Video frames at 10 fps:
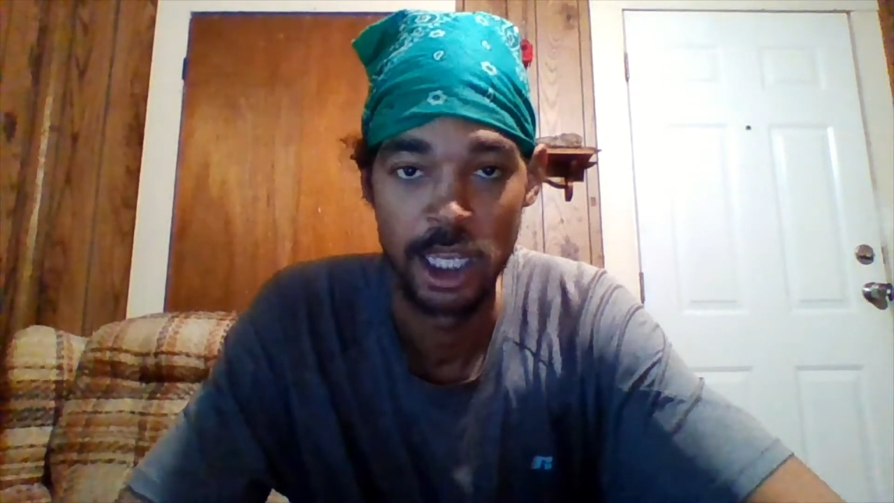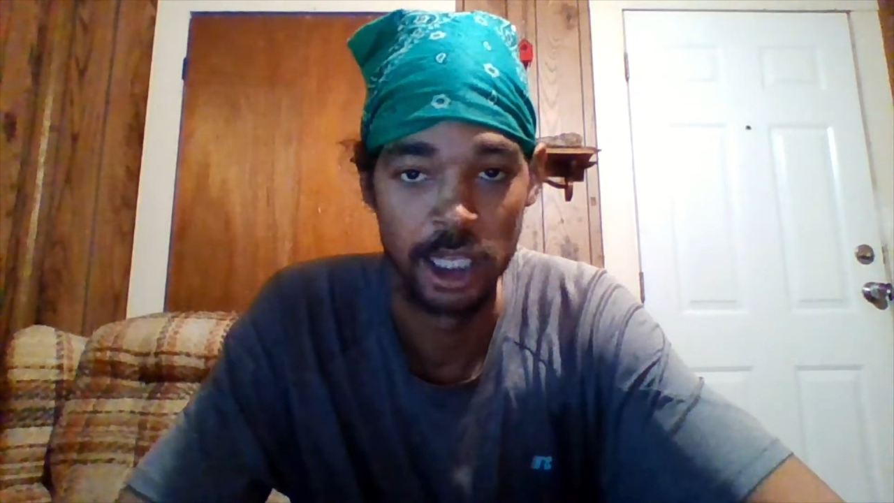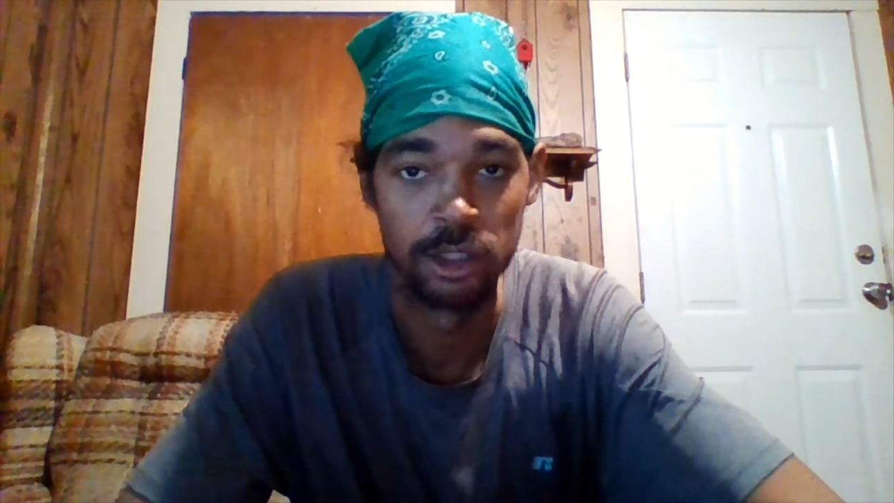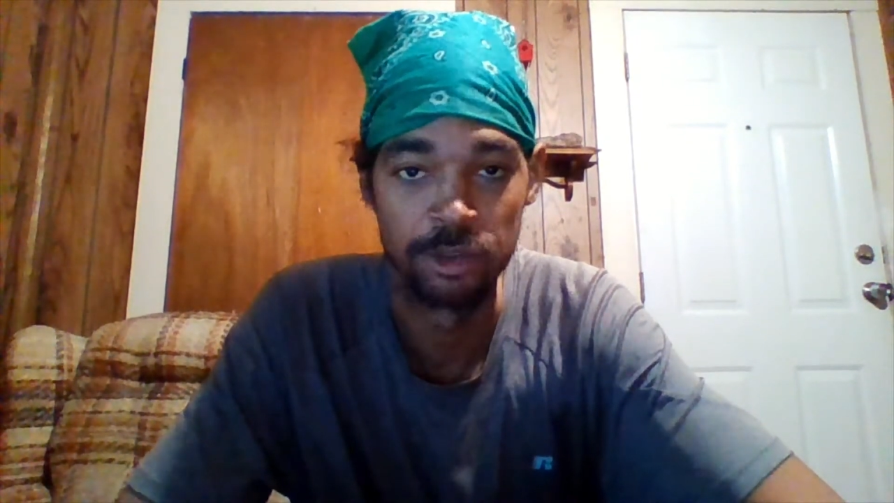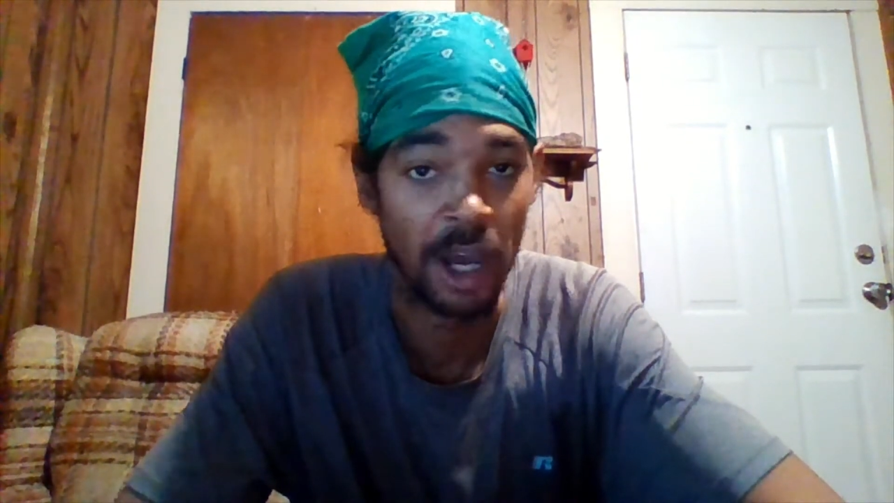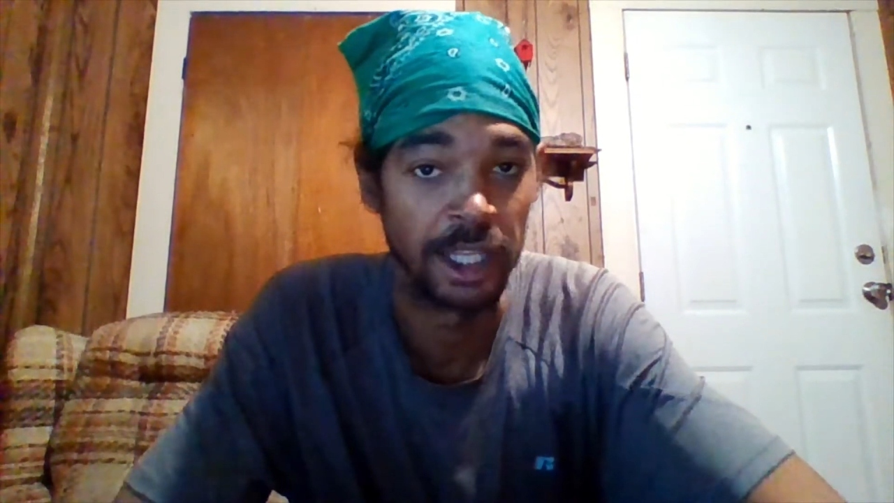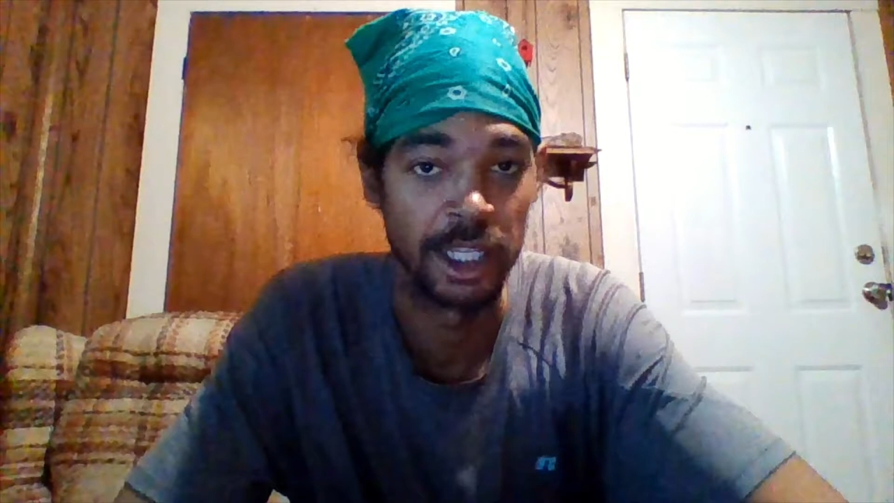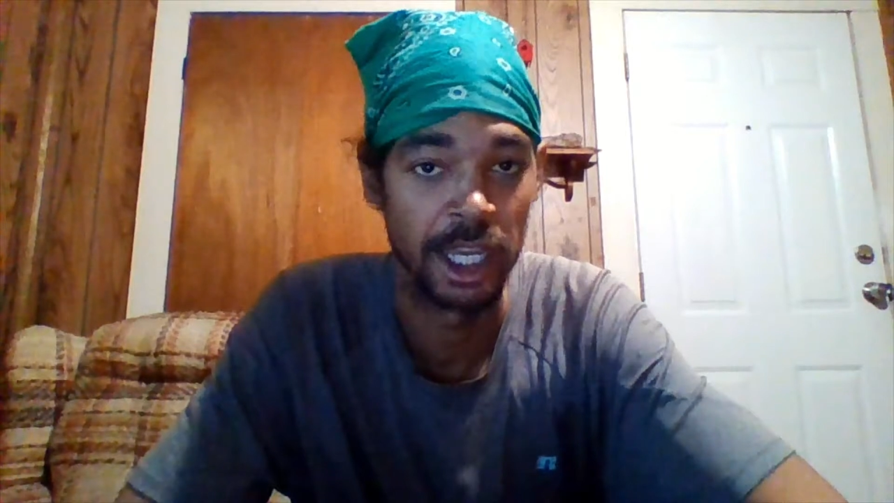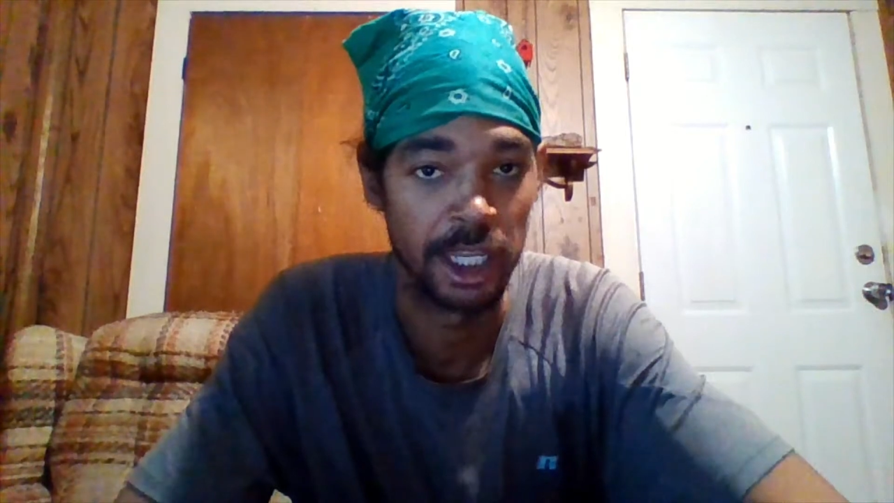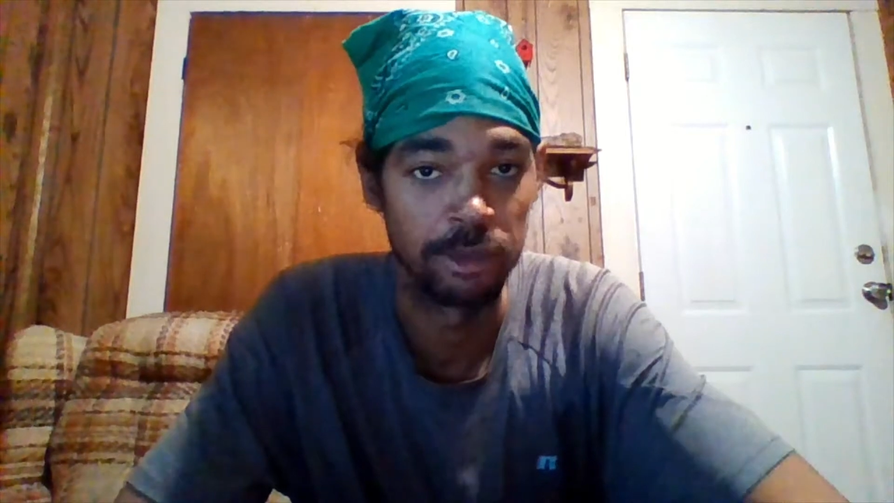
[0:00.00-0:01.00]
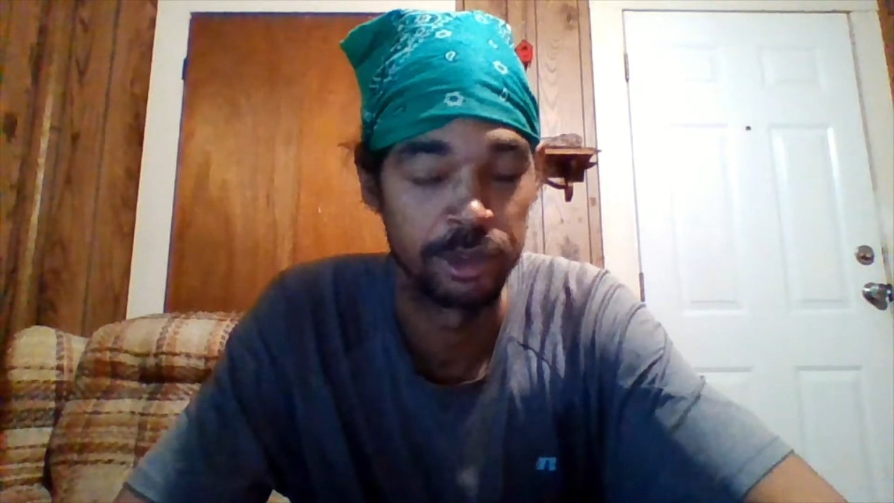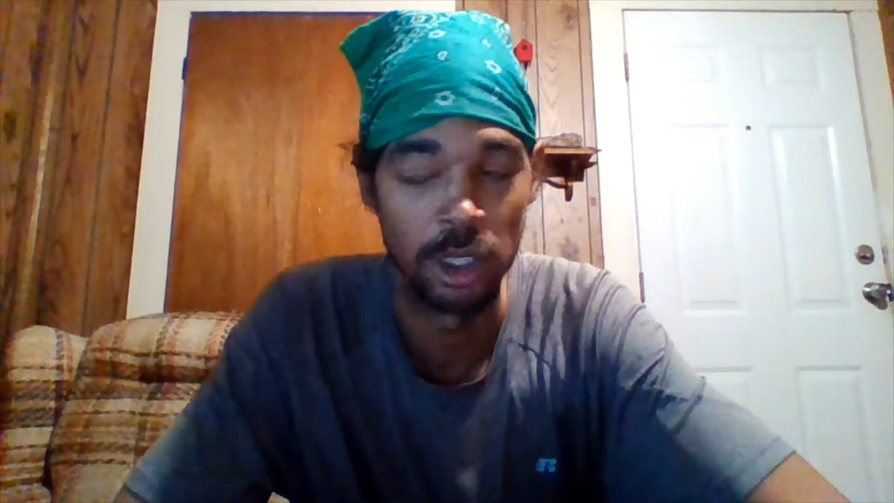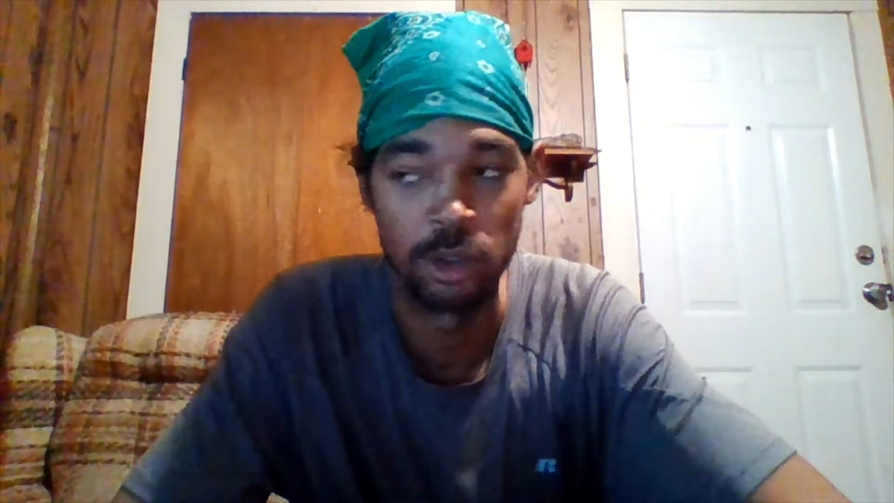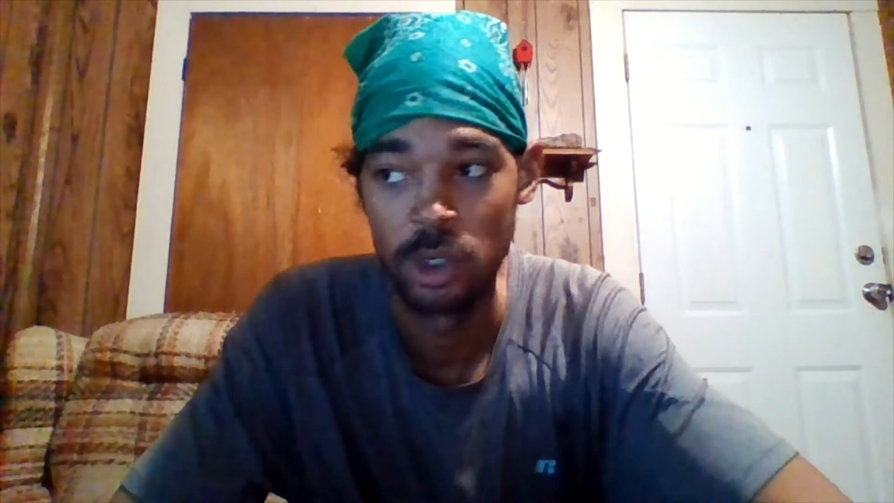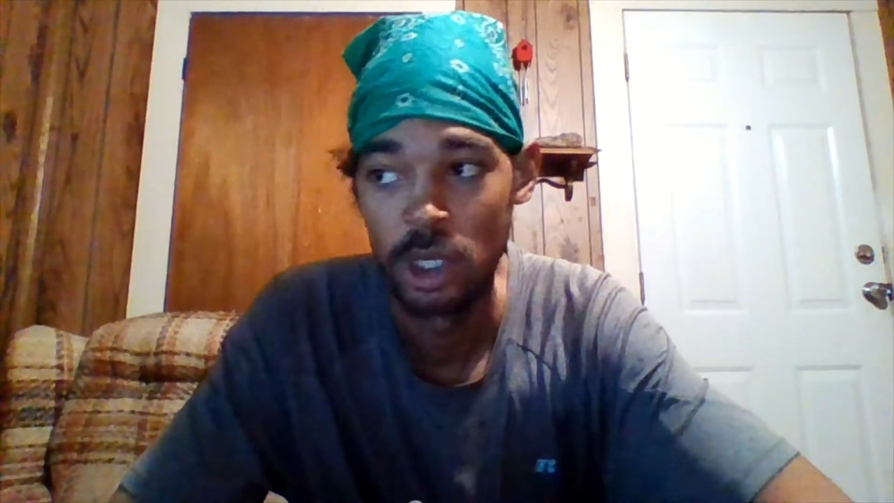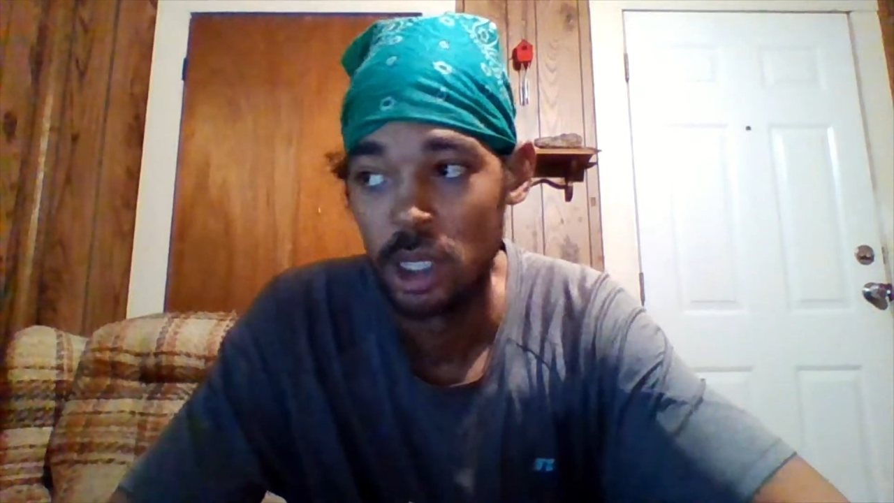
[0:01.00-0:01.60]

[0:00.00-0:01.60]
in the fight game. So,